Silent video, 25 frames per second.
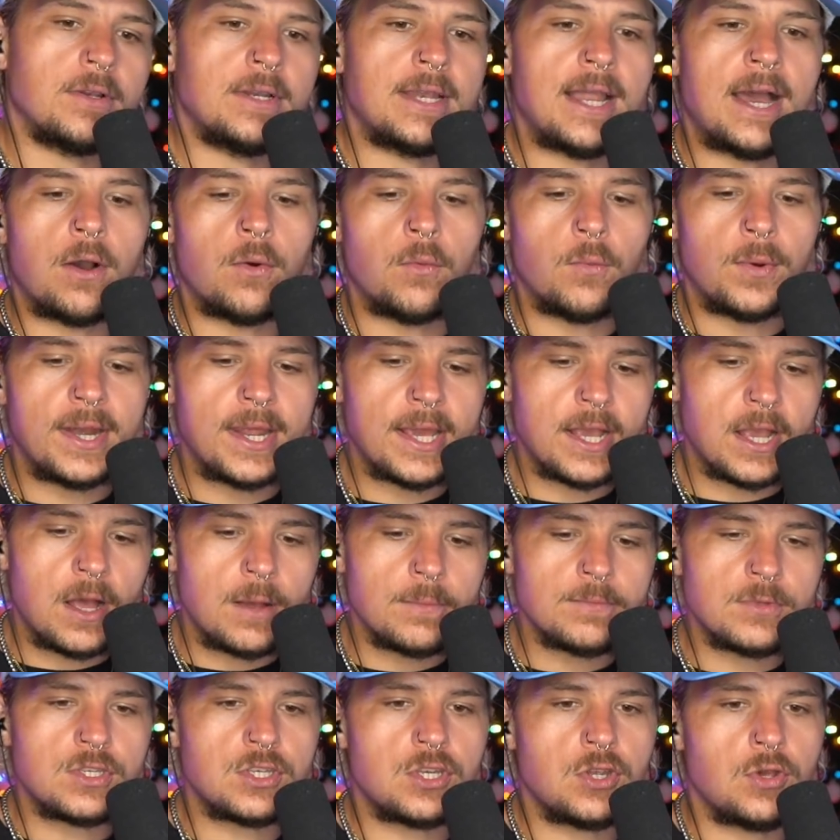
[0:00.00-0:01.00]
Now, when it
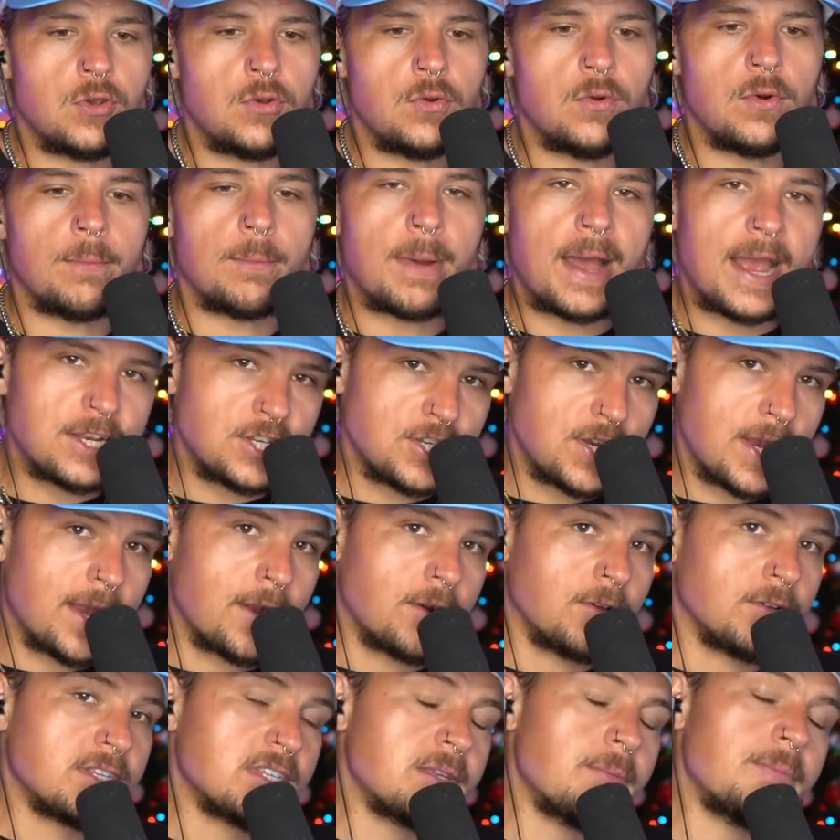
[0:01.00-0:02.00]
comes to my
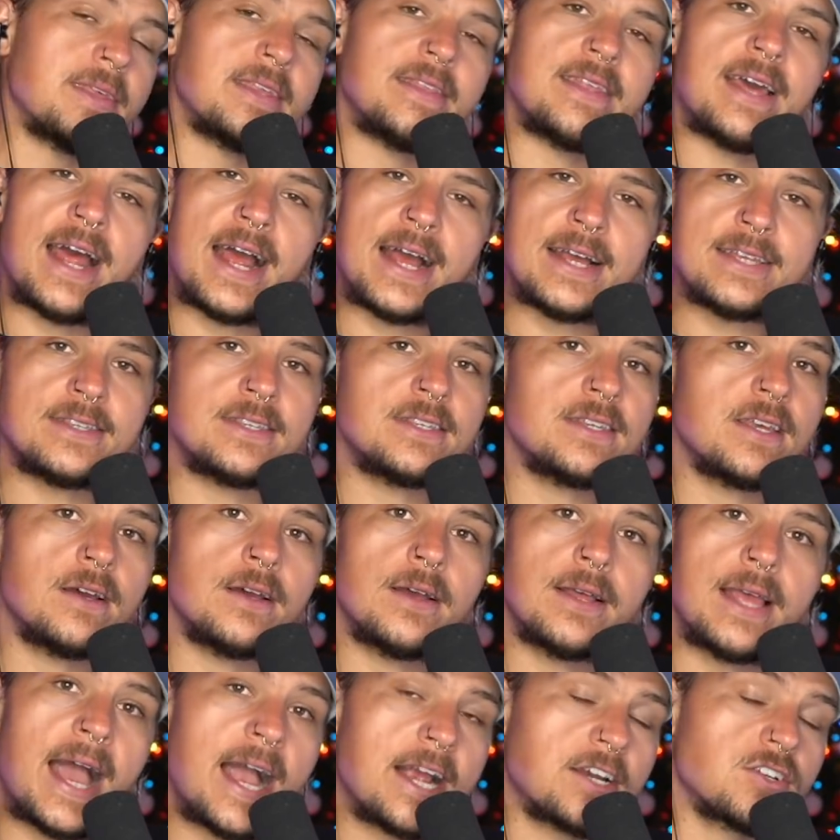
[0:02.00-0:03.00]
channel, something that as
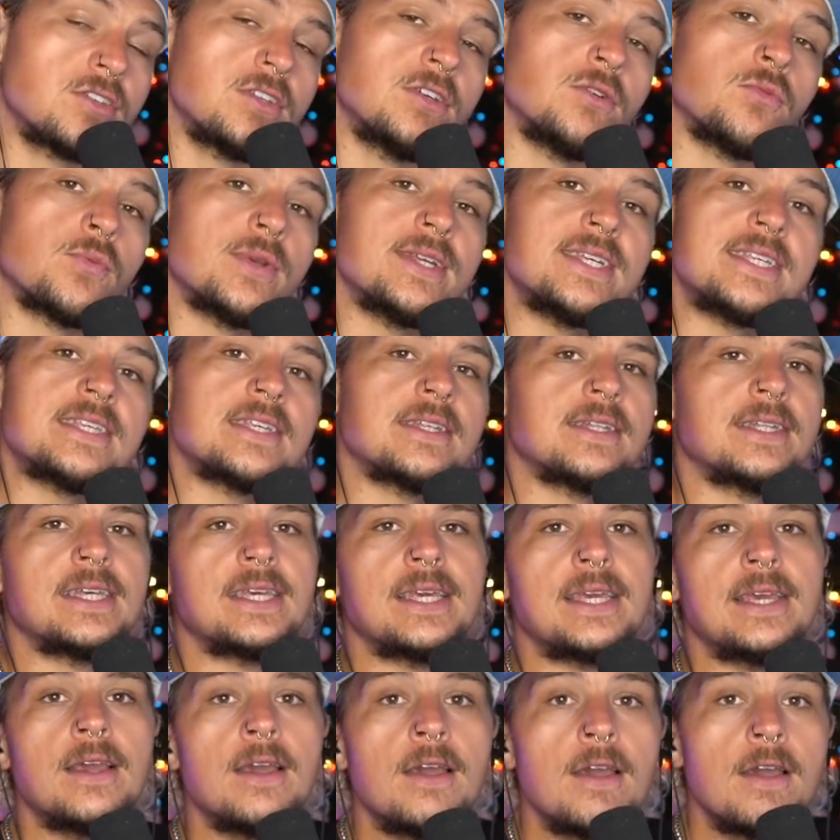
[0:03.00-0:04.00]
actually
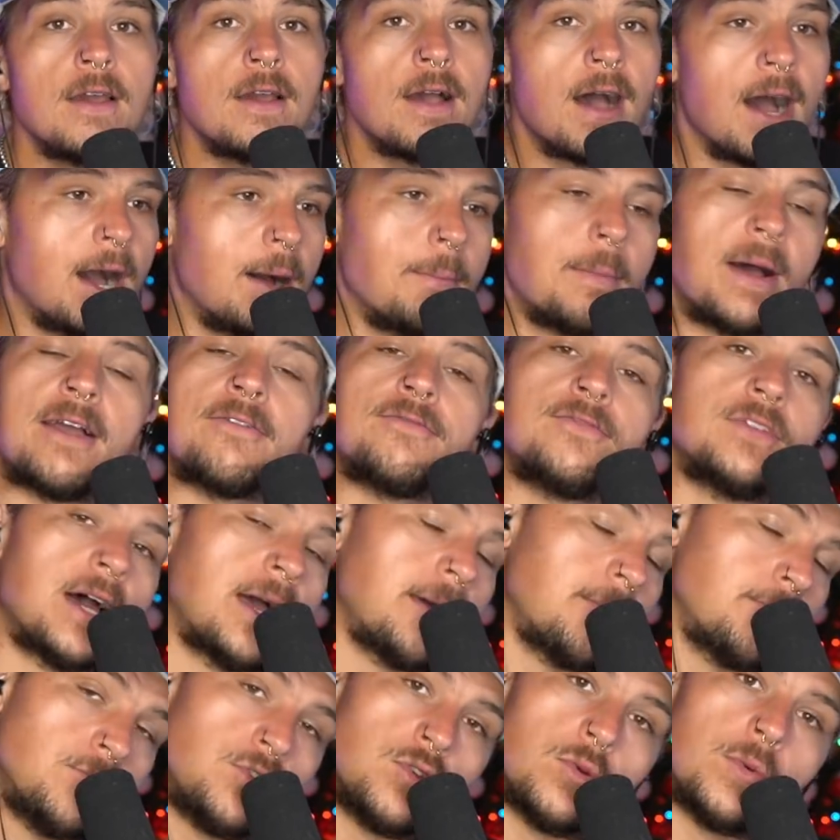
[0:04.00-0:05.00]
recently um, i
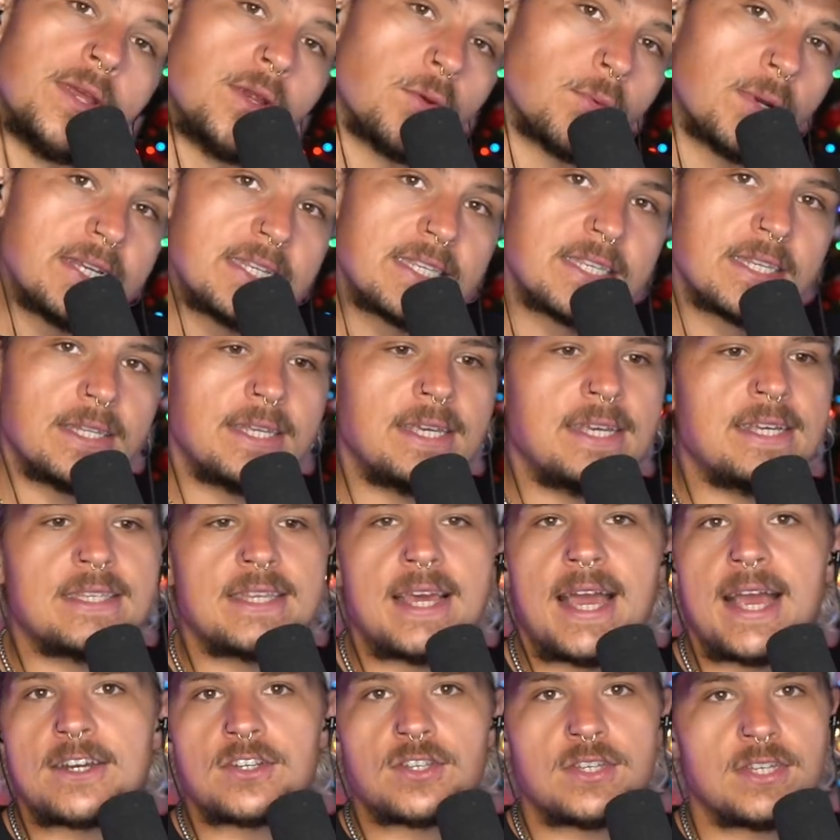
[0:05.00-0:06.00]
am doing recently is I
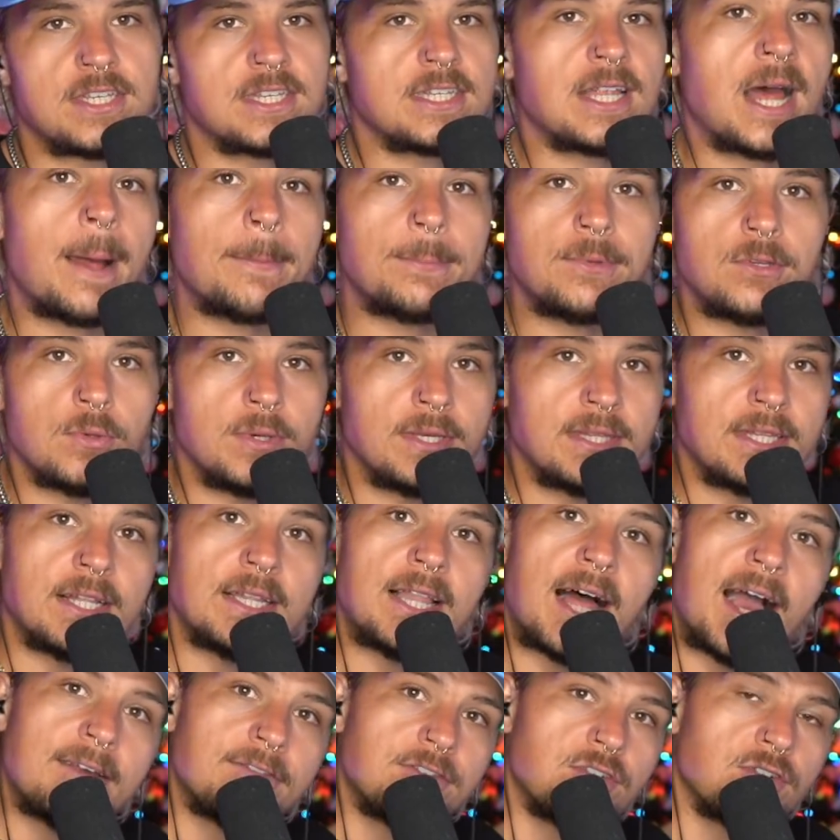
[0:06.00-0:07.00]
actually stopped doing the
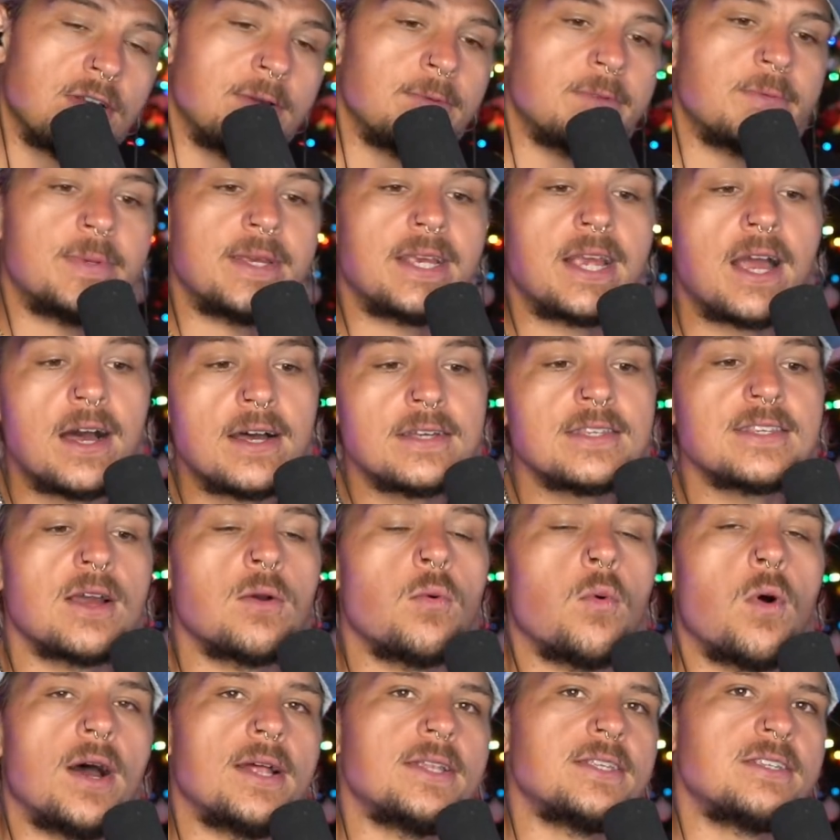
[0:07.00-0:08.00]
live streams because I
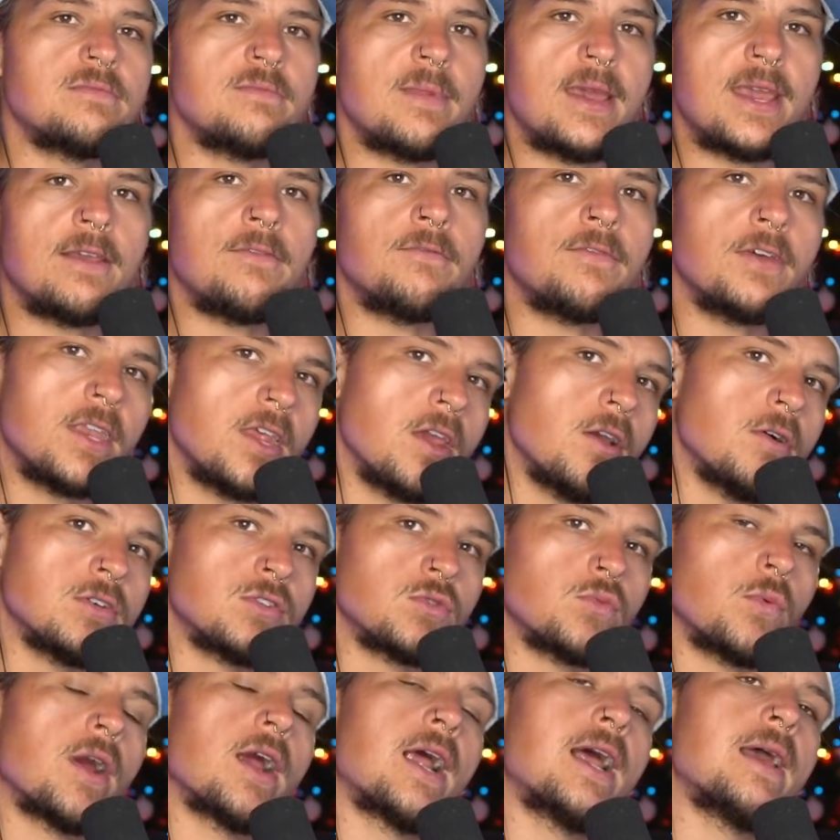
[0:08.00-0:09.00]
want to make videos
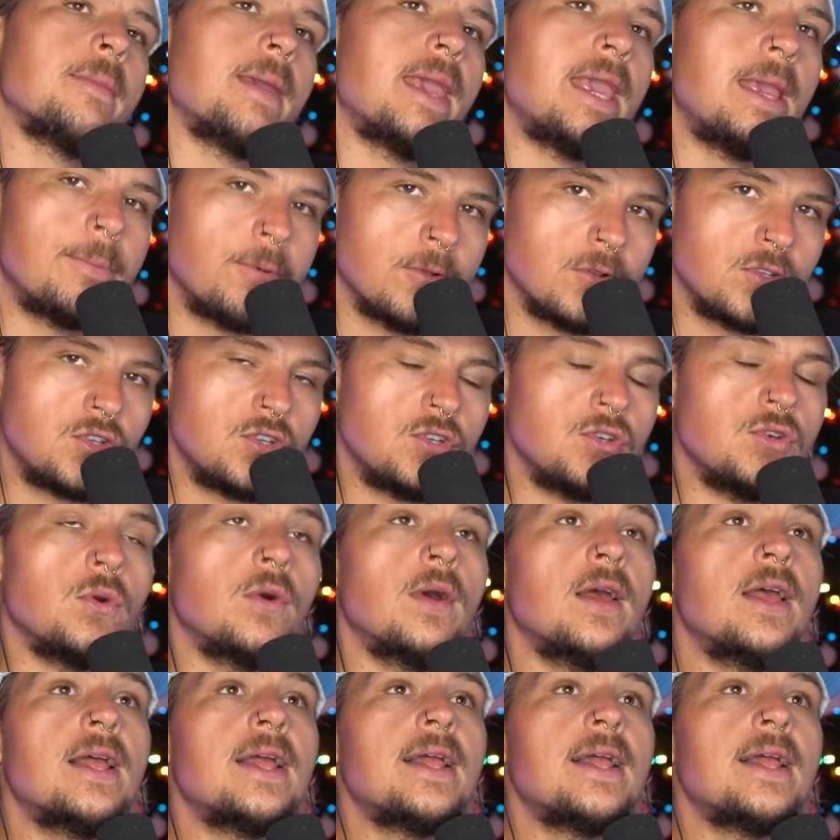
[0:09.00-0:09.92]
where I'm able to,